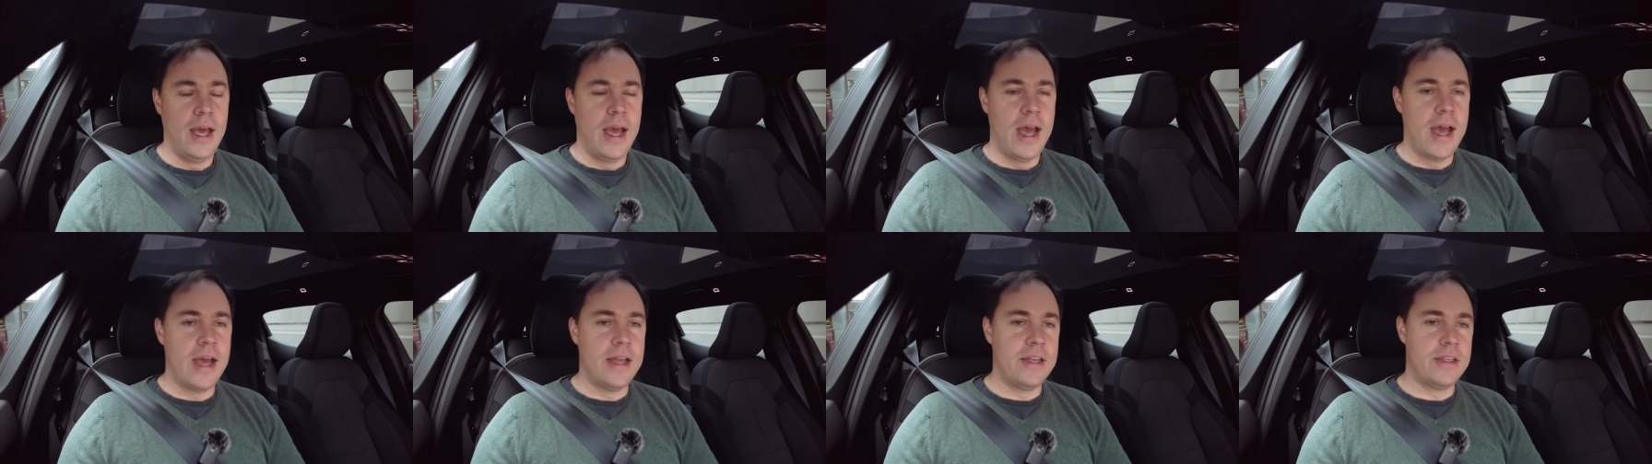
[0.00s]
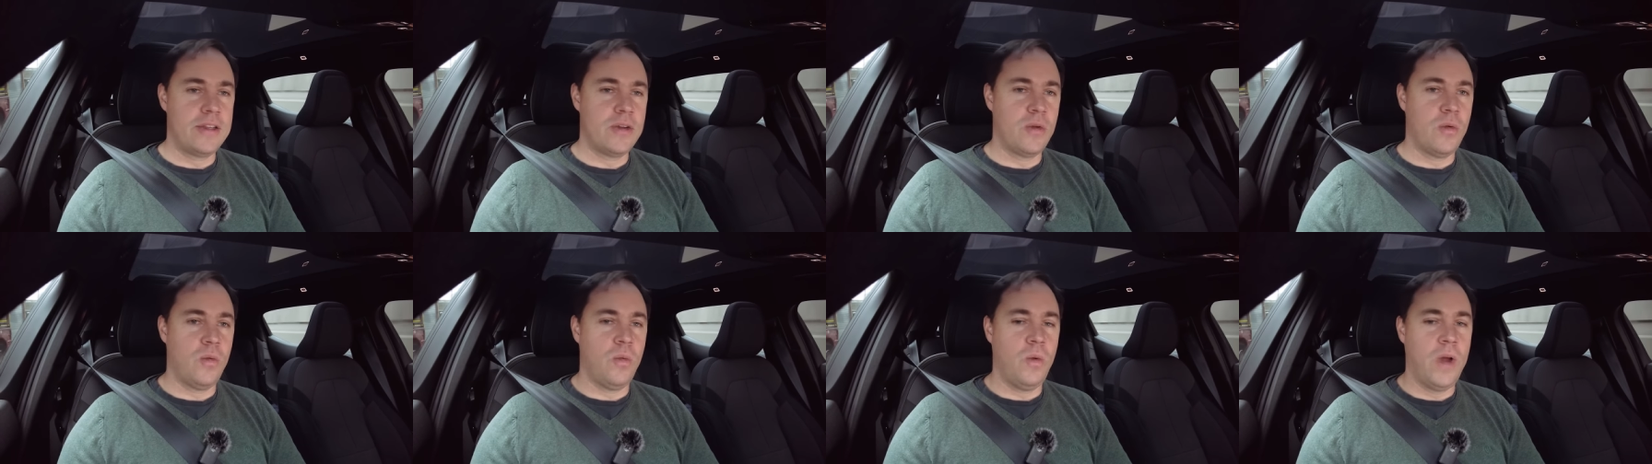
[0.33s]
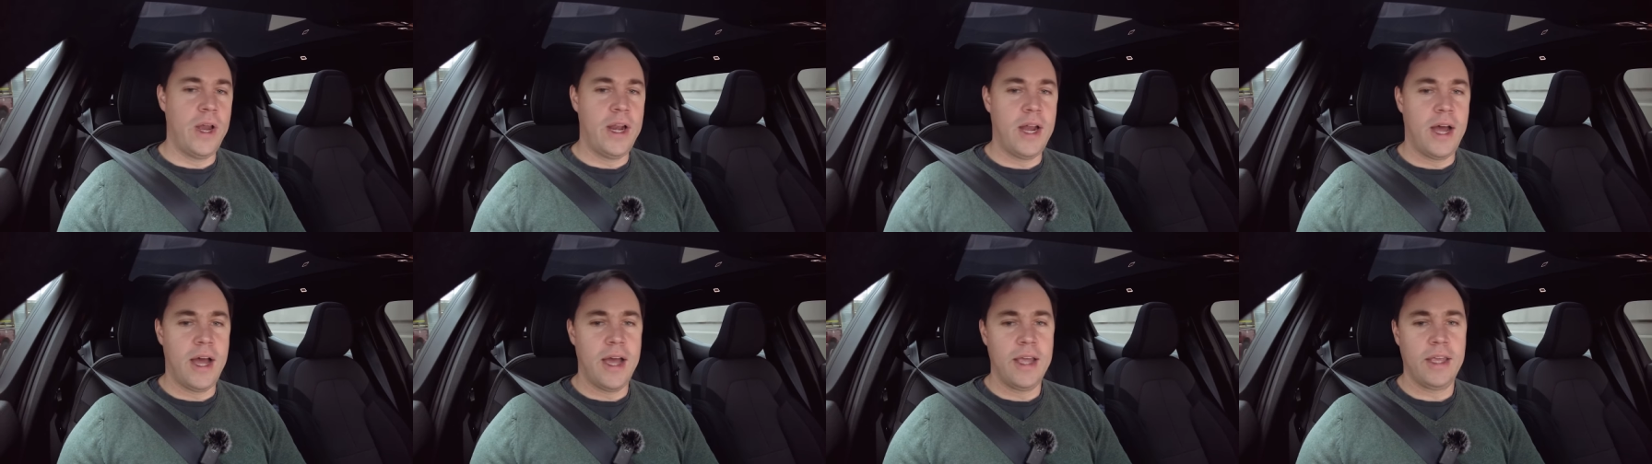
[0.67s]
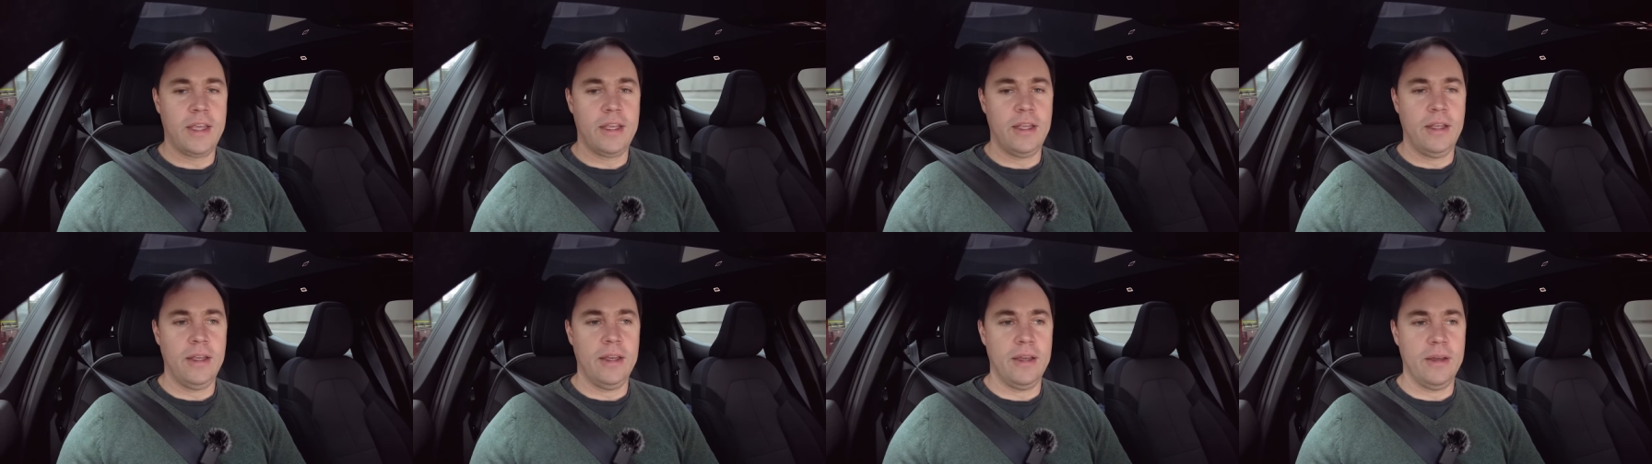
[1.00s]
and when I
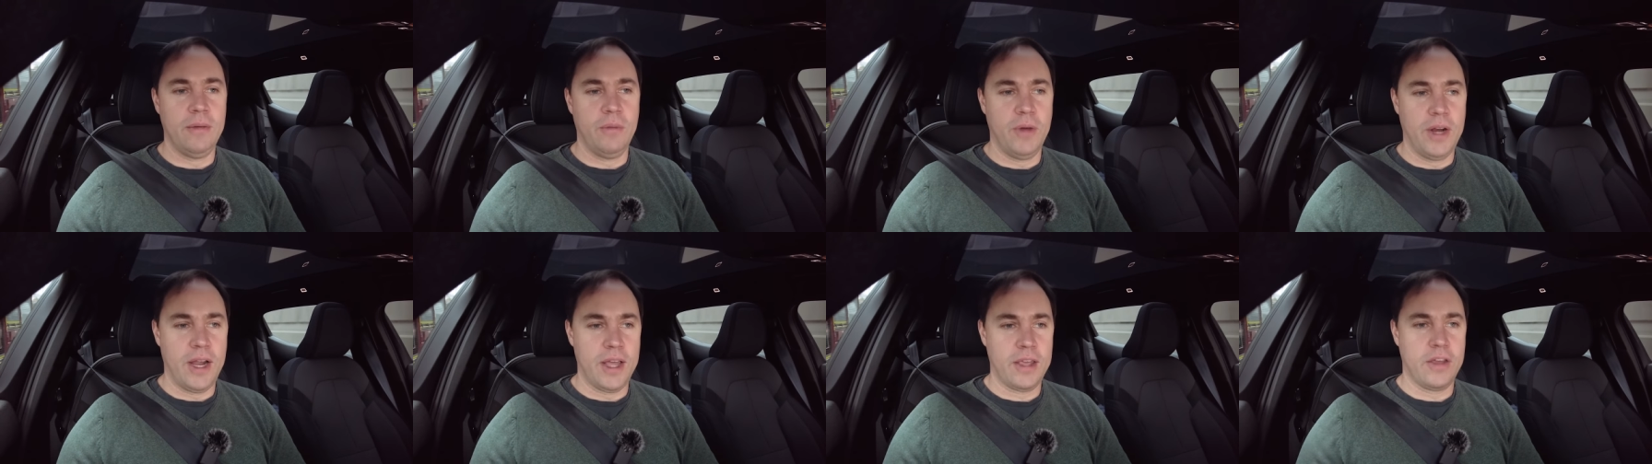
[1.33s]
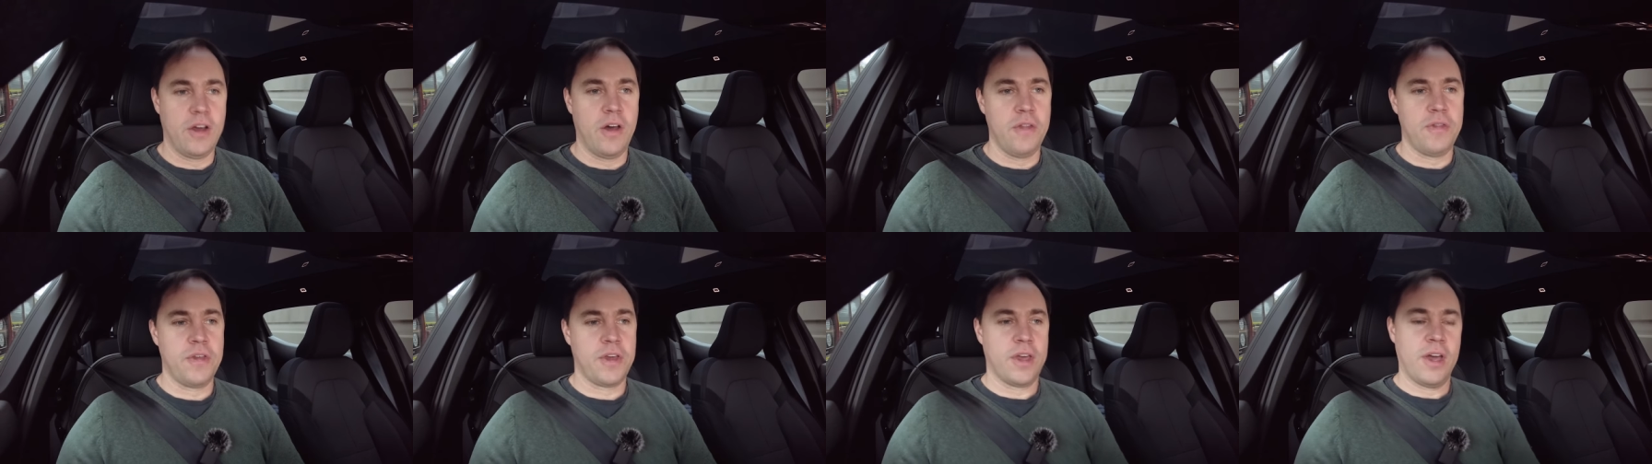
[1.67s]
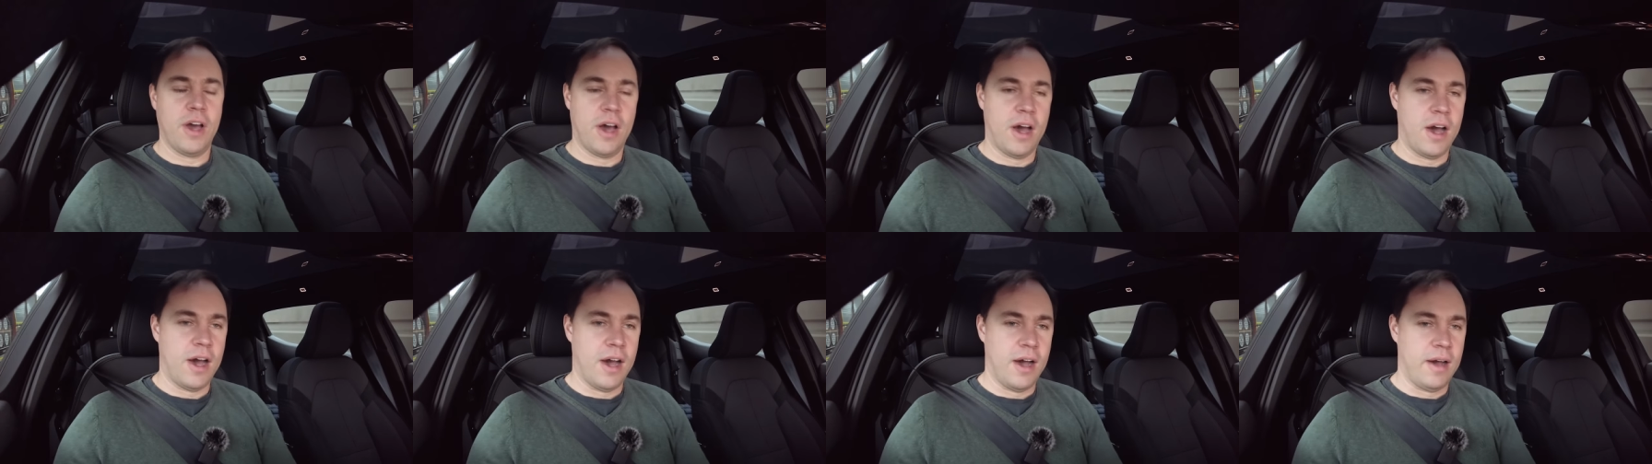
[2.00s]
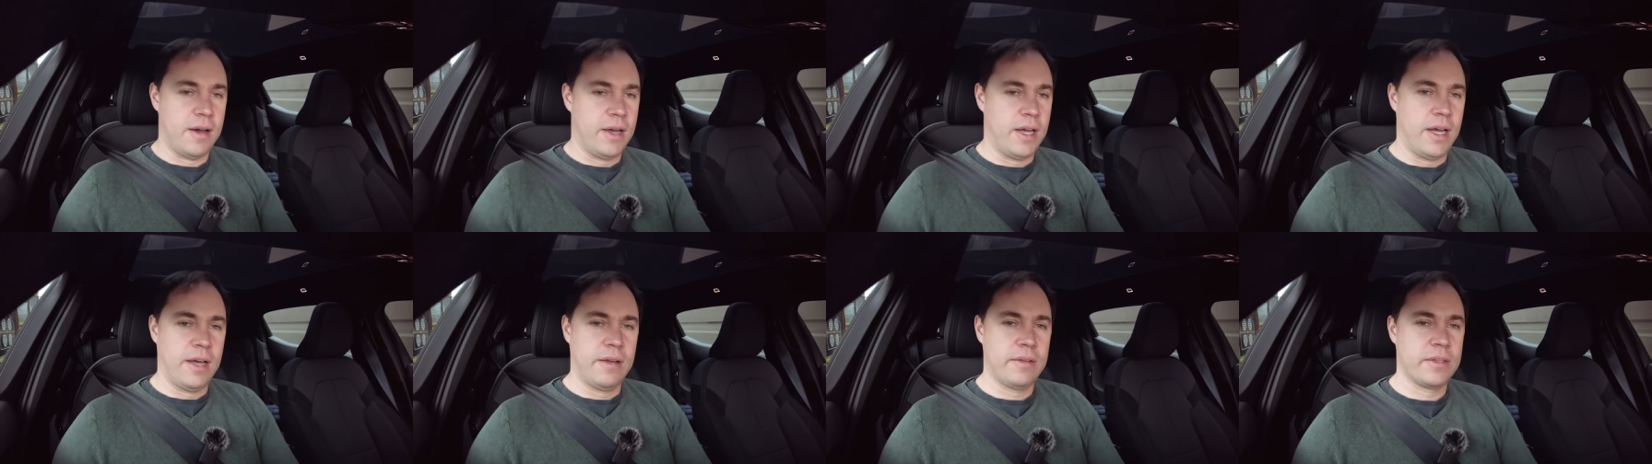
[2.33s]
when I got the
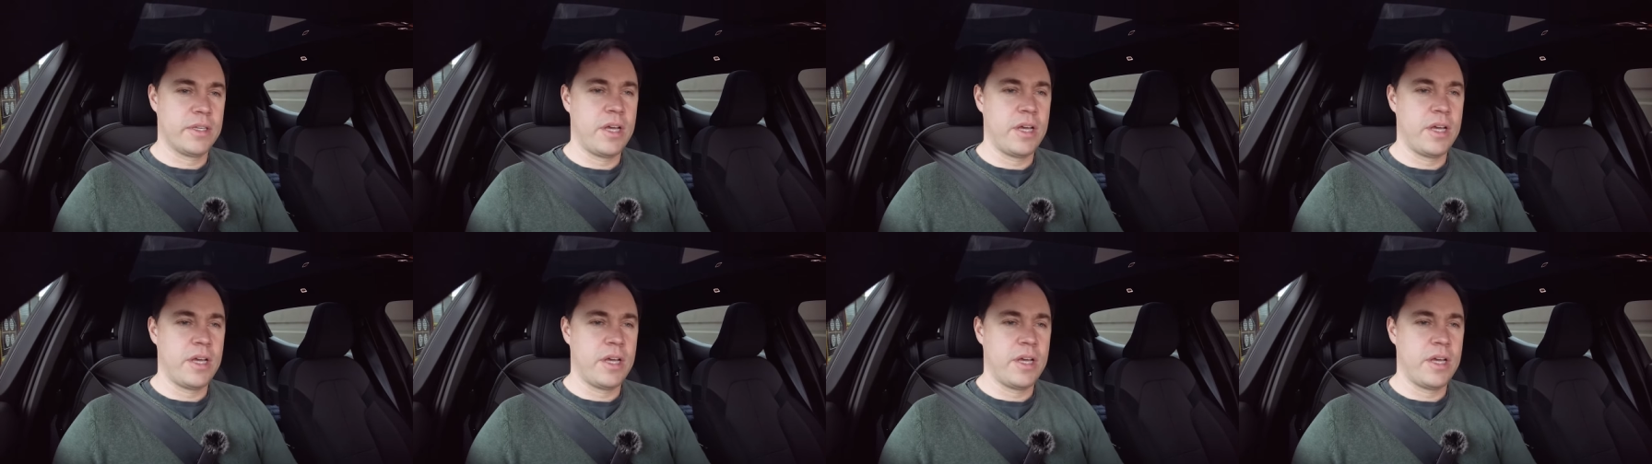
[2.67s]
car,